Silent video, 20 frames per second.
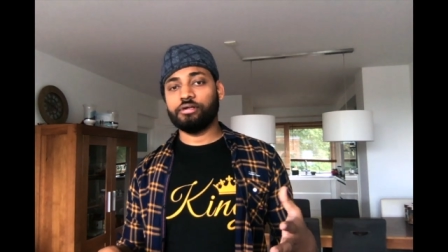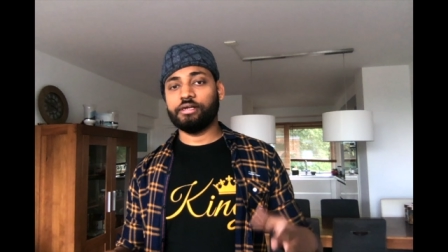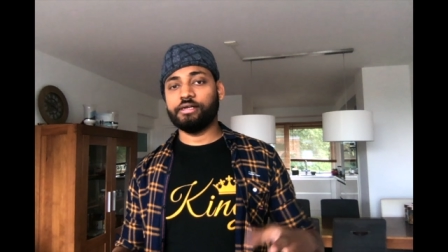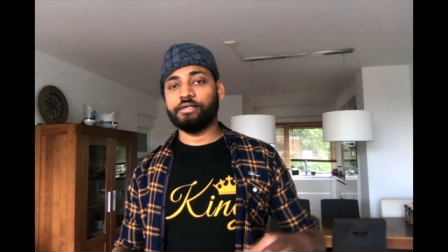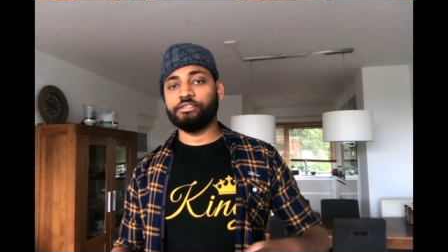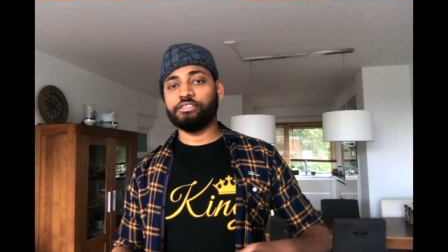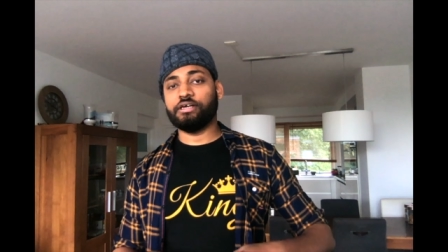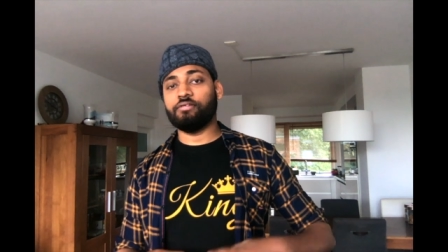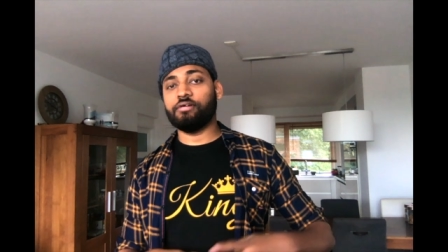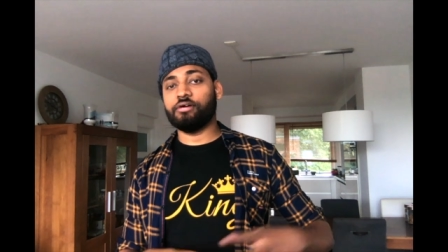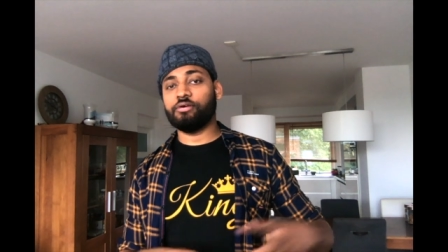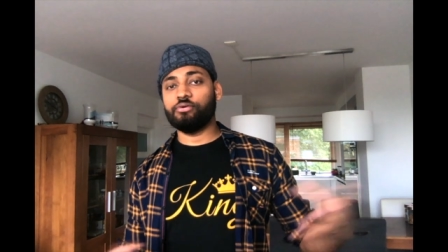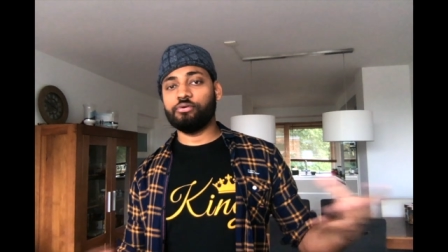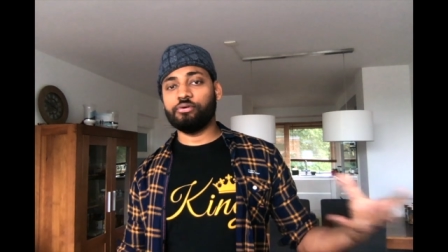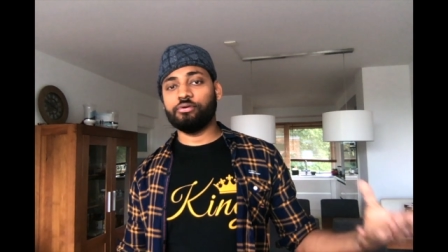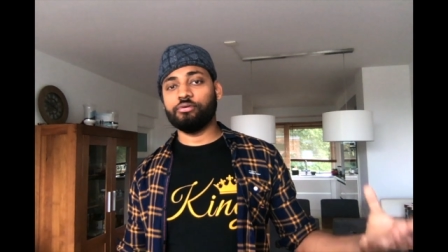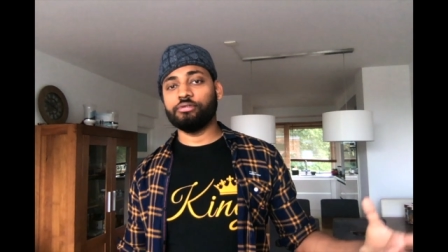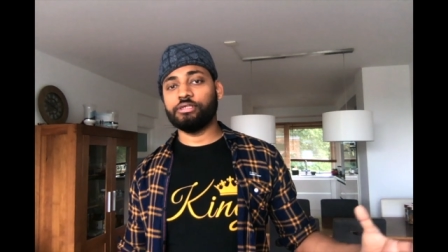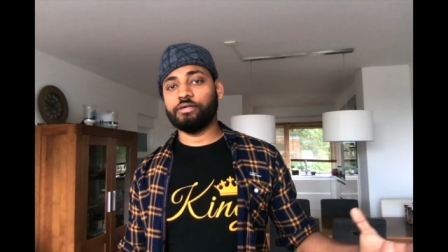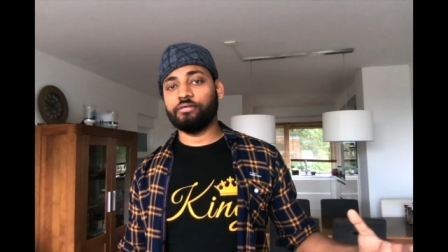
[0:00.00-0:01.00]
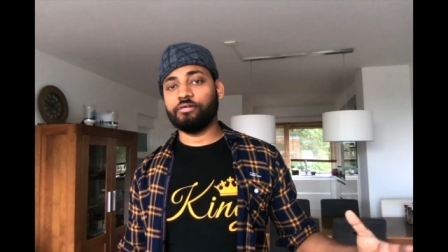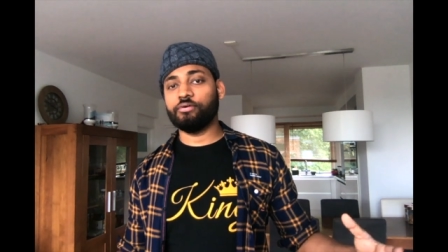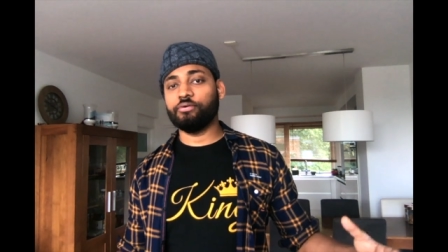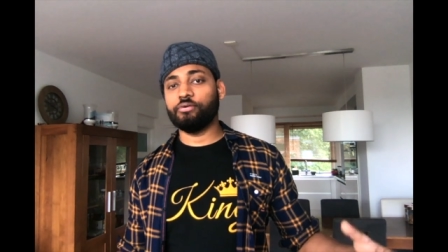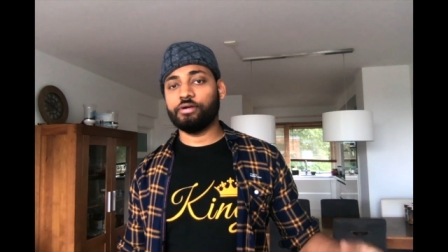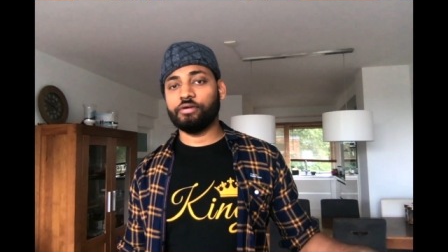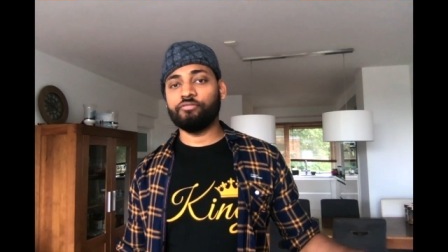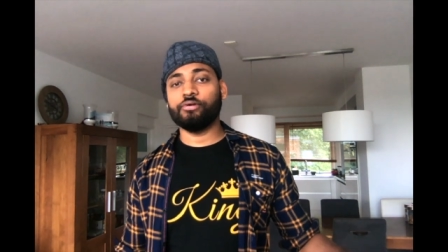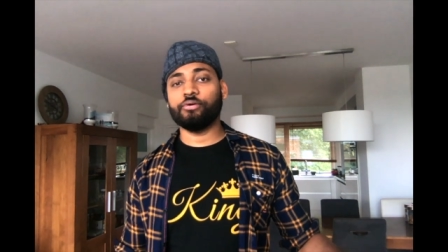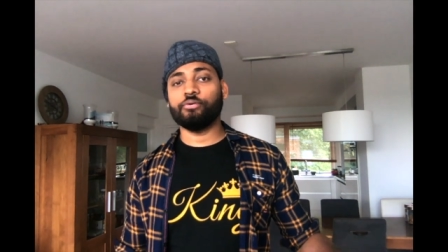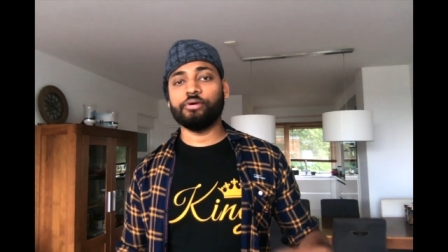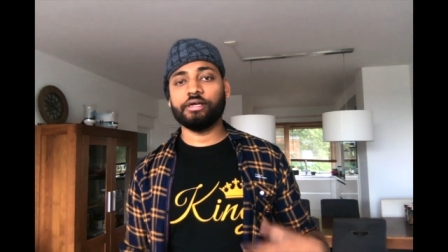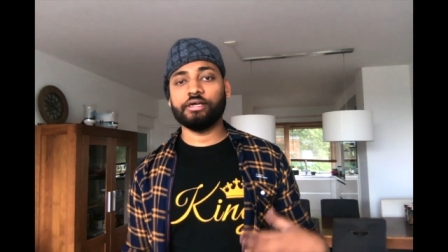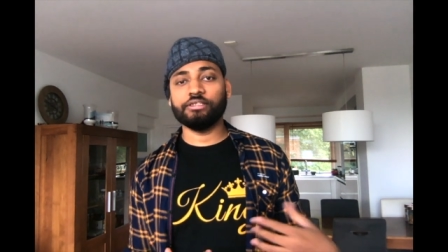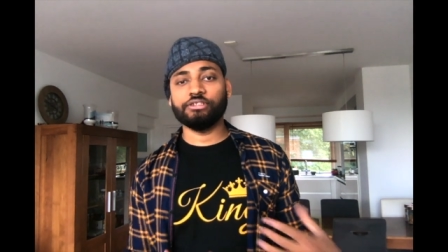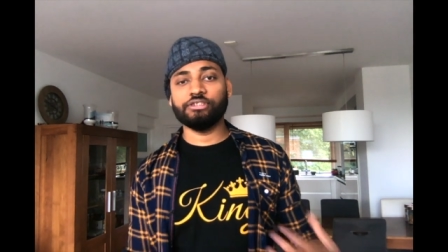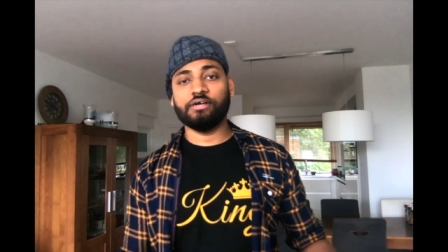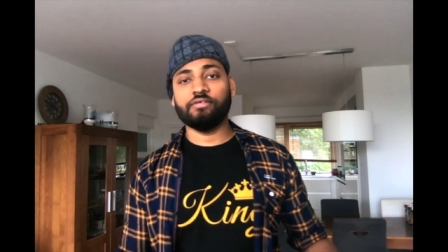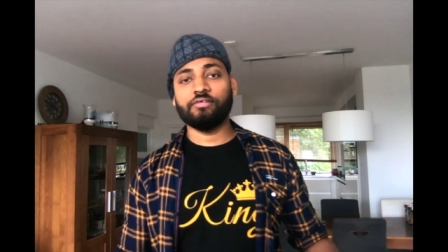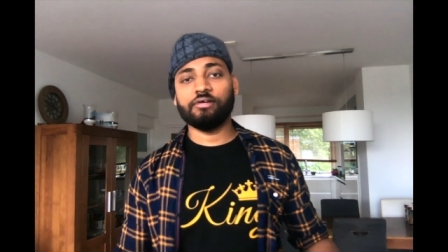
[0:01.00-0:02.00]
write Java code, whole Java code if you're coding
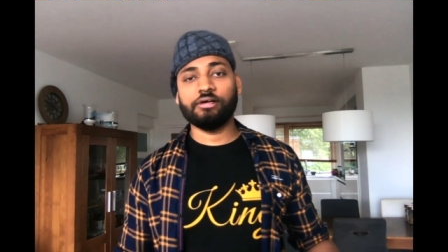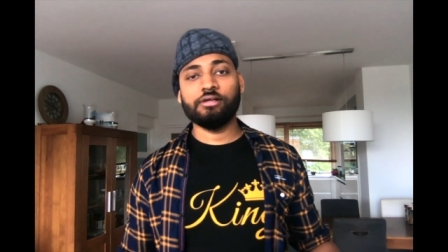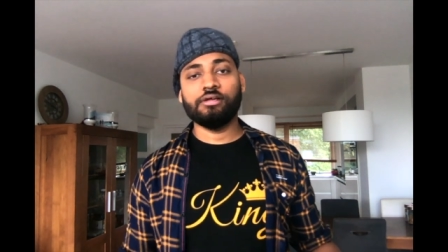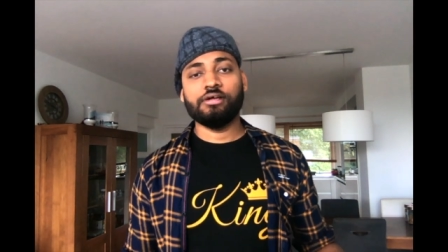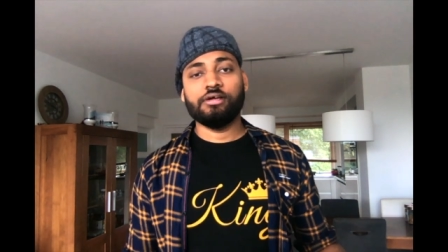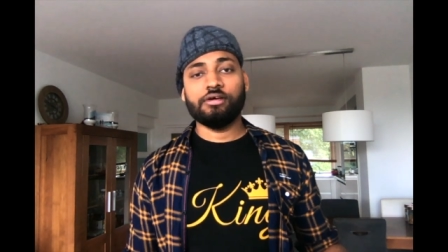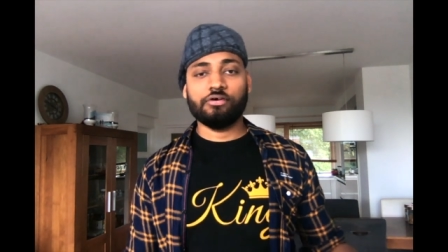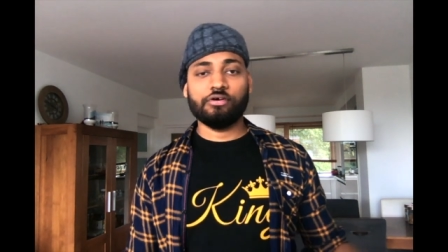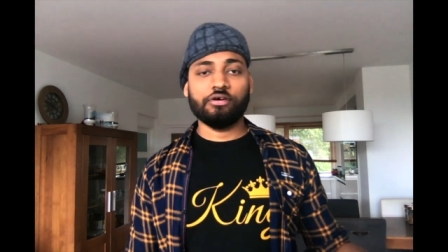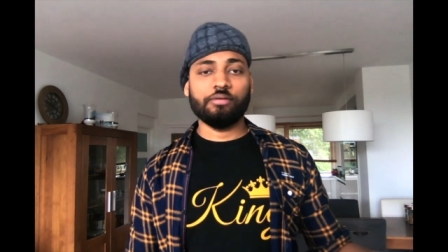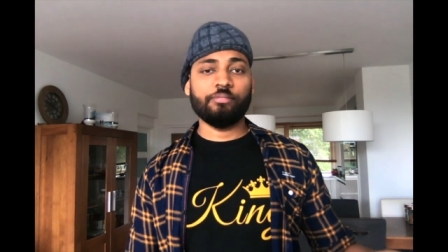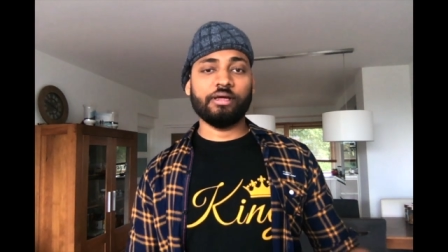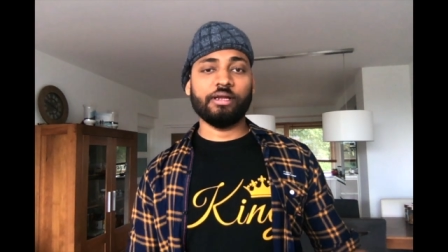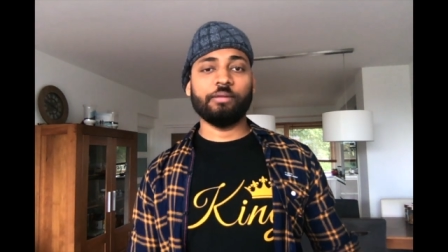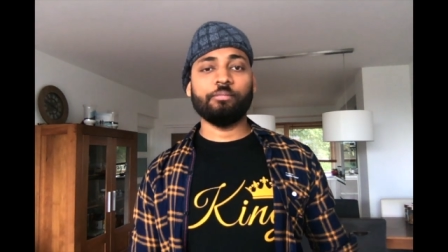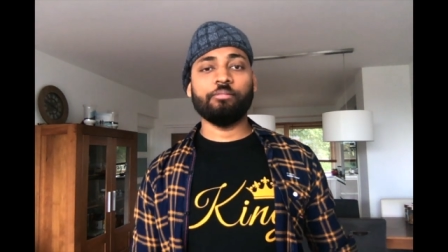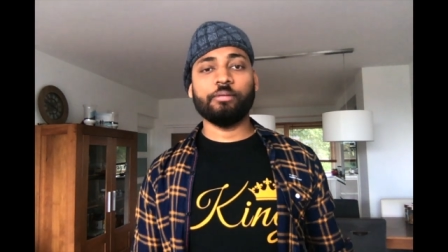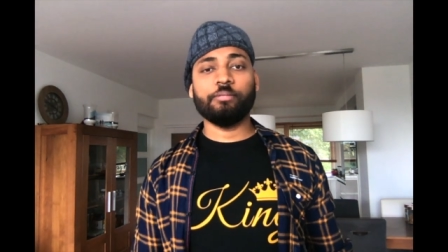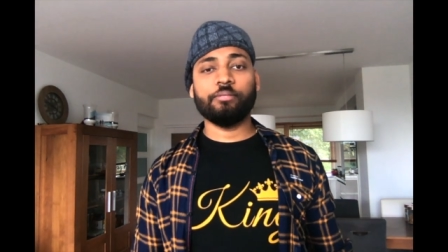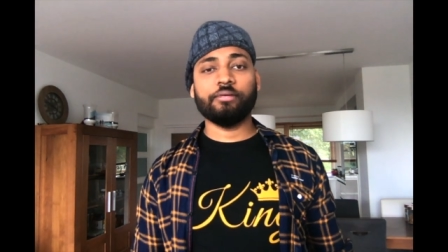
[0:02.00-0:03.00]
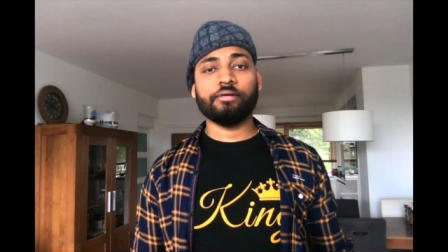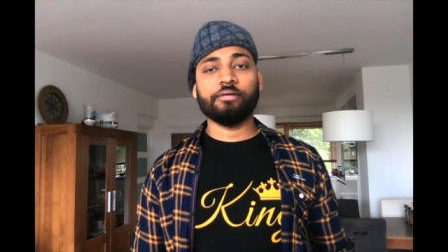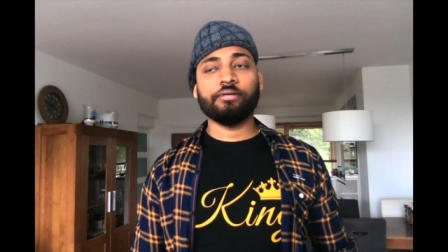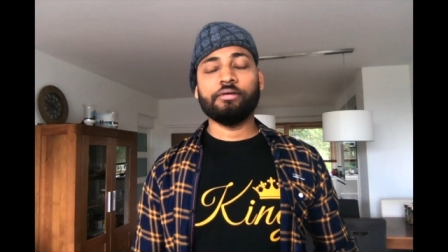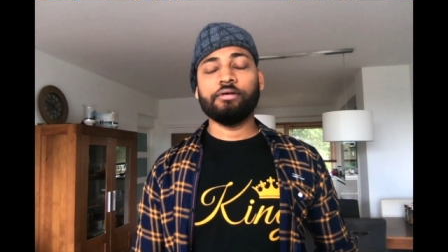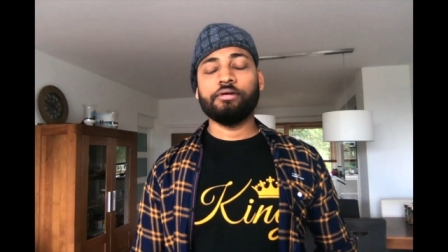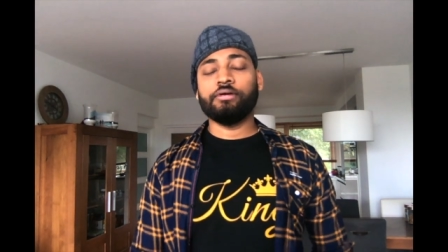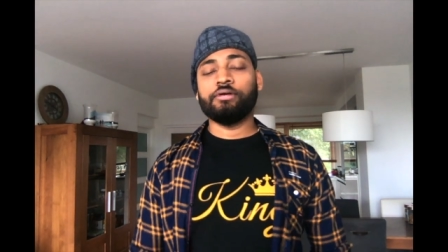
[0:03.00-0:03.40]
in Java on pen and paper.